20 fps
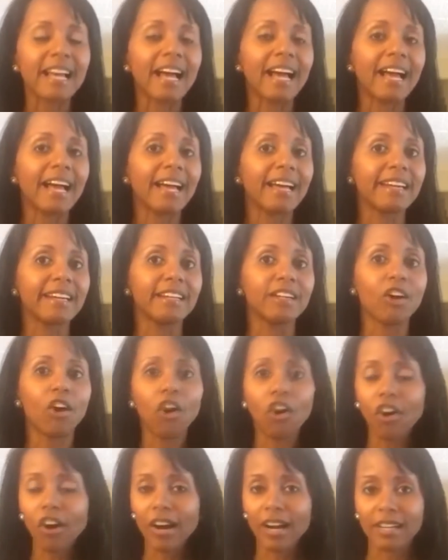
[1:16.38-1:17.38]
and in
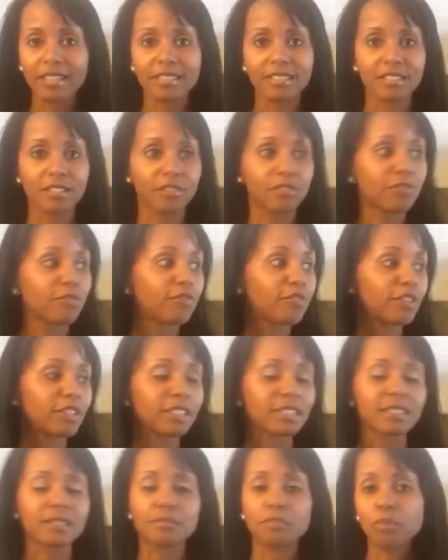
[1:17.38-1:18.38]
all kinds of
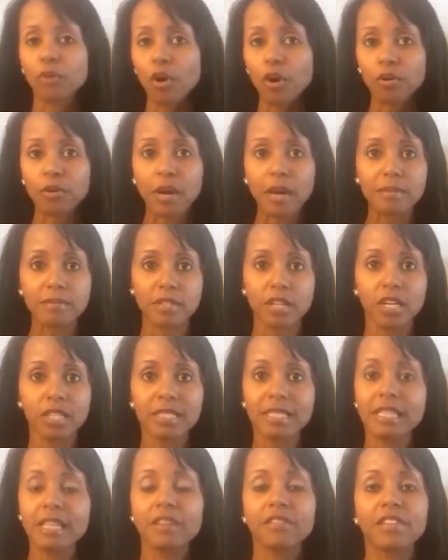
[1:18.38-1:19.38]
programs on
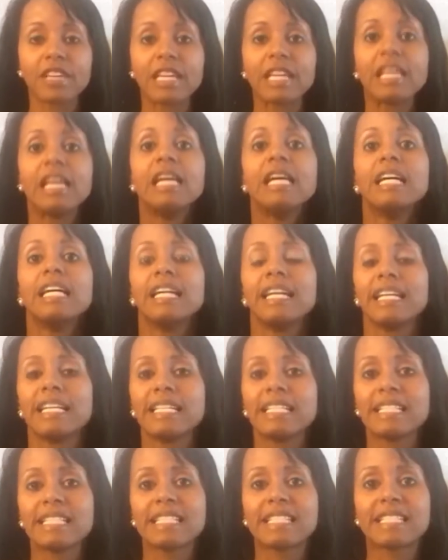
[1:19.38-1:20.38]
TV.
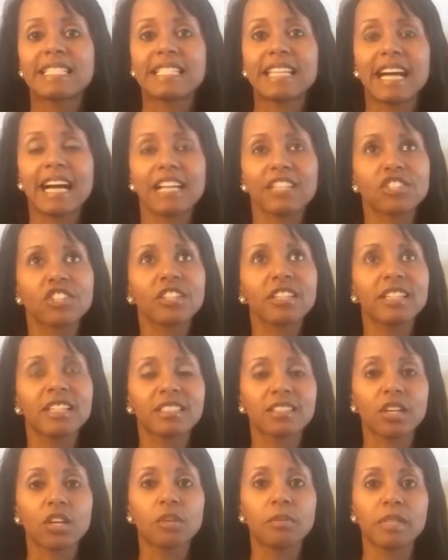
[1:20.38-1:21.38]
It's actually in a
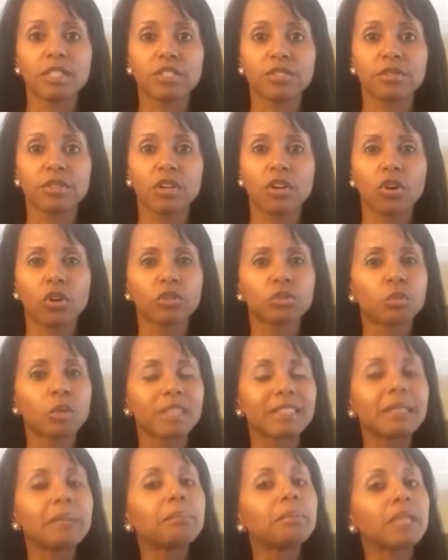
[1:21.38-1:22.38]
documentary called
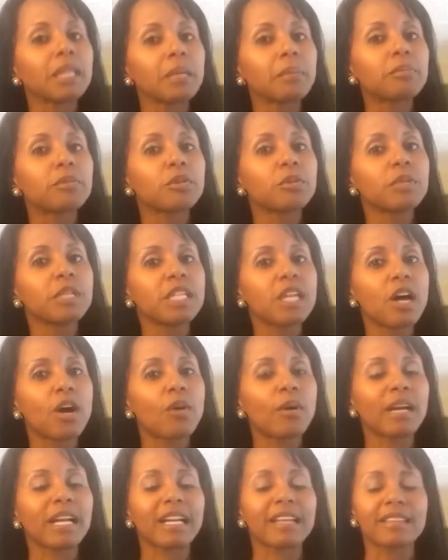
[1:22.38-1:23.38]
What the Bleep Do We
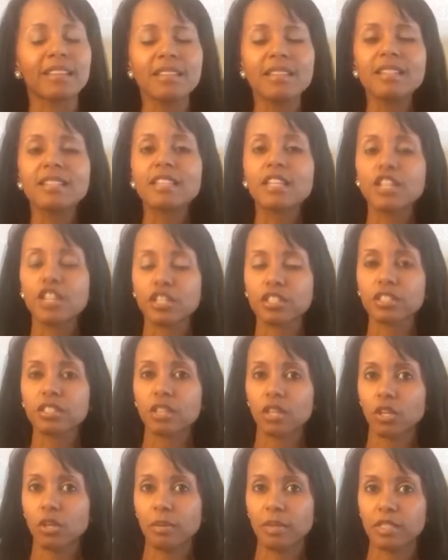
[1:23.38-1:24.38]
Know? And I think there's another
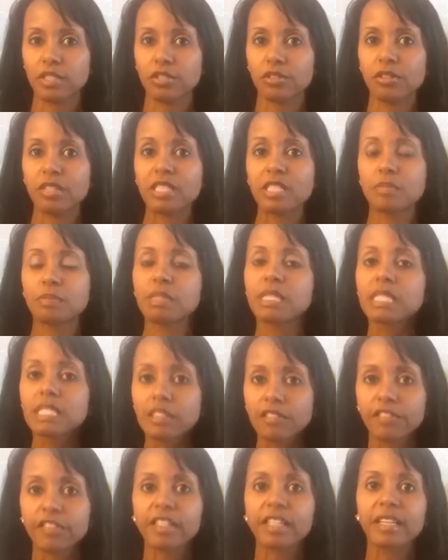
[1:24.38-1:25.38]
documentary
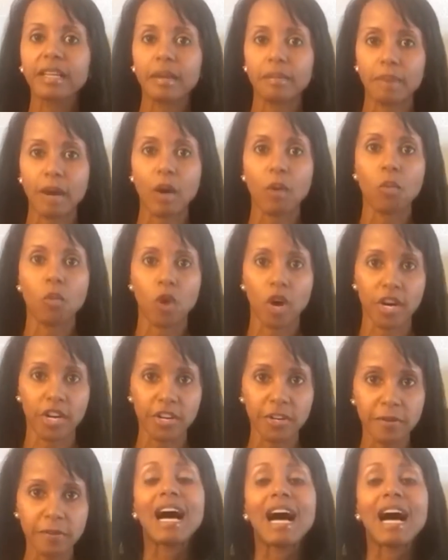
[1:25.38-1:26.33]
specifically about water.